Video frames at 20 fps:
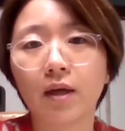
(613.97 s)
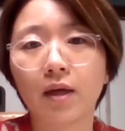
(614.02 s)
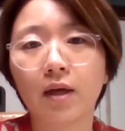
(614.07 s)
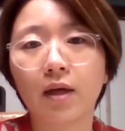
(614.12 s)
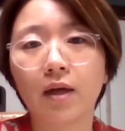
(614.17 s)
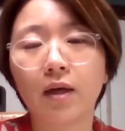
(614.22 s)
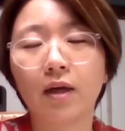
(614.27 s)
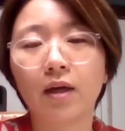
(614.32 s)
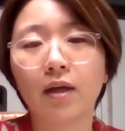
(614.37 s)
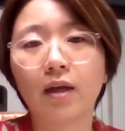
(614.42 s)

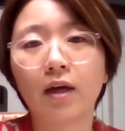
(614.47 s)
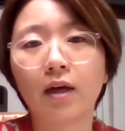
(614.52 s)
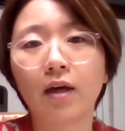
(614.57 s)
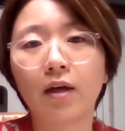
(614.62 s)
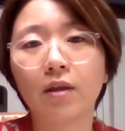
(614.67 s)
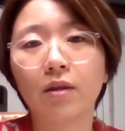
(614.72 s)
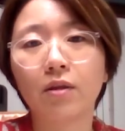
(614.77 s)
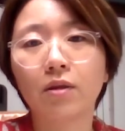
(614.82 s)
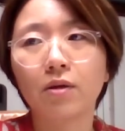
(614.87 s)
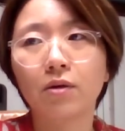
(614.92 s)
And
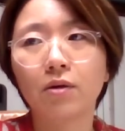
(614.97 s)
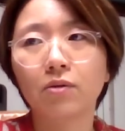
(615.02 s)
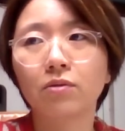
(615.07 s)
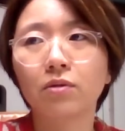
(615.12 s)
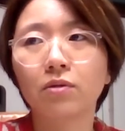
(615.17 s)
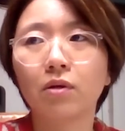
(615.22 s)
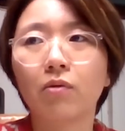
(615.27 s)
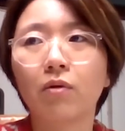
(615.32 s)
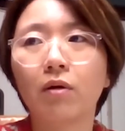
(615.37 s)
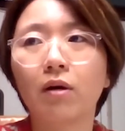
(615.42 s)
I thought,
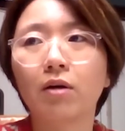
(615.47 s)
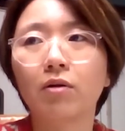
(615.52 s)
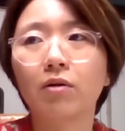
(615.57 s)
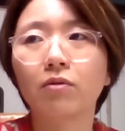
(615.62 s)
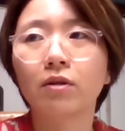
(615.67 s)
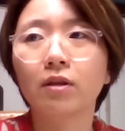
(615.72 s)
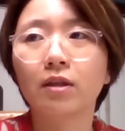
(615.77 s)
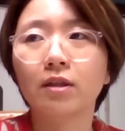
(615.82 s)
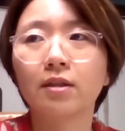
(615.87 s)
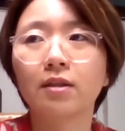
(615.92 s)

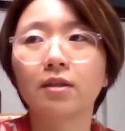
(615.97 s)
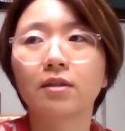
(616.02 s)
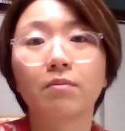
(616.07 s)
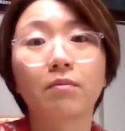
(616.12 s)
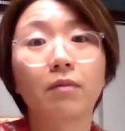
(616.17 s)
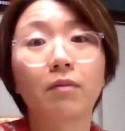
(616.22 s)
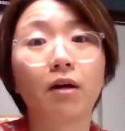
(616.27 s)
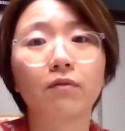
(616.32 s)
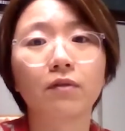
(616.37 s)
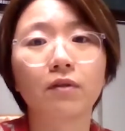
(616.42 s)
wow, this is
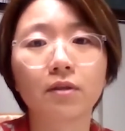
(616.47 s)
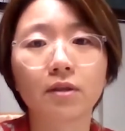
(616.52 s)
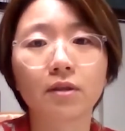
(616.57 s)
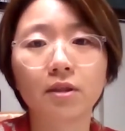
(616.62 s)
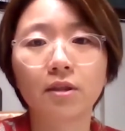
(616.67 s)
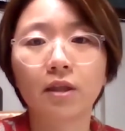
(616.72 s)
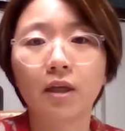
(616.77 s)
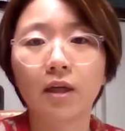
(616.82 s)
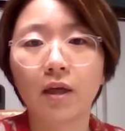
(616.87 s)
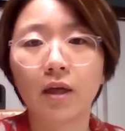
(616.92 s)

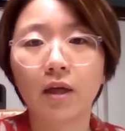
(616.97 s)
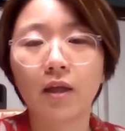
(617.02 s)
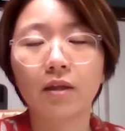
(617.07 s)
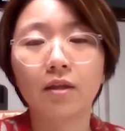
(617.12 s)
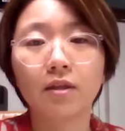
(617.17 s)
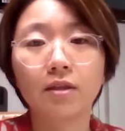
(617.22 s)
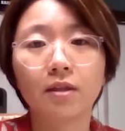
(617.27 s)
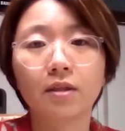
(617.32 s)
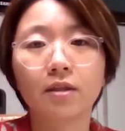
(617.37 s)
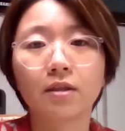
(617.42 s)
marvelous, and
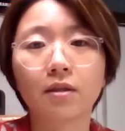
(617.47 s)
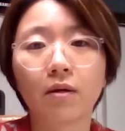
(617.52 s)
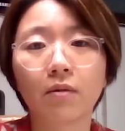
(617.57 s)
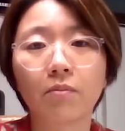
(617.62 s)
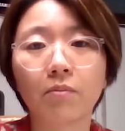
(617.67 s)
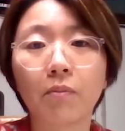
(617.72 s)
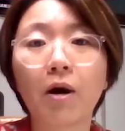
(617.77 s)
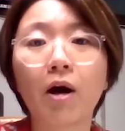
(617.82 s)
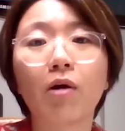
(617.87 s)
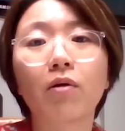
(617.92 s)
this is
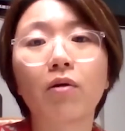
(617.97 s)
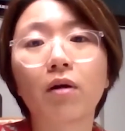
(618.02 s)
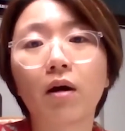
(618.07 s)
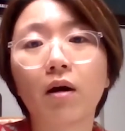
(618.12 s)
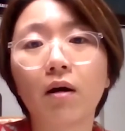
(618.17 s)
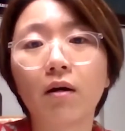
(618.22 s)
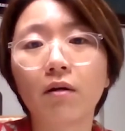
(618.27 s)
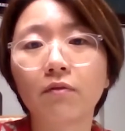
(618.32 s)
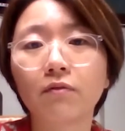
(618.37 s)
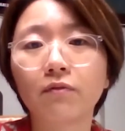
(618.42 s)
a power
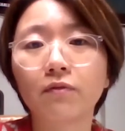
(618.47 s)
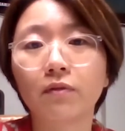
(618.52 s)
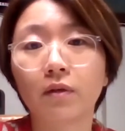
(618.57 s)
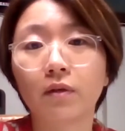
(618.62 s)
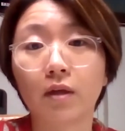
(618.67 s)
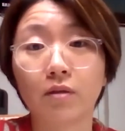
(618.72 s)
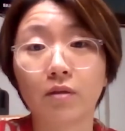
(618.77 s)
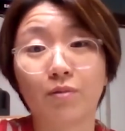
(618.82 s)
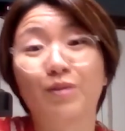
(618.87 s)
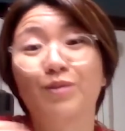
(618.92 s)

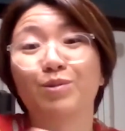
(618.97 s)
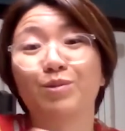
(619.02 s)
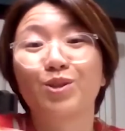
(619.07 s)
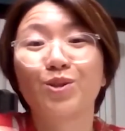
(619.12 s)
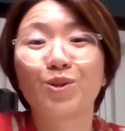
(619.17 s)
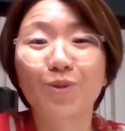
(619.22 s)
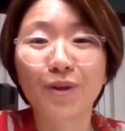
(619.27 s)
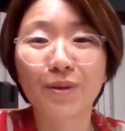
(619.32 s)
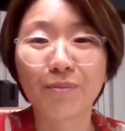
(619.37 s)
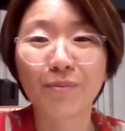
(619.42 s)
of
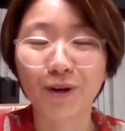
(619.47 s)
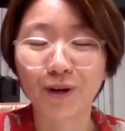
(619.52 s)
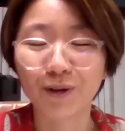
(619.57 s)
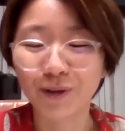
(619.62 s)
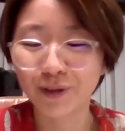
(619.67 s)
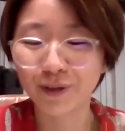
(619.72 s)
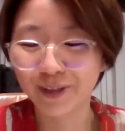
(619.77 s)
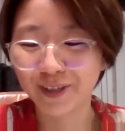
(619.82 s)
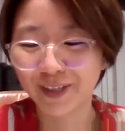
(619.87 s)
Storypal.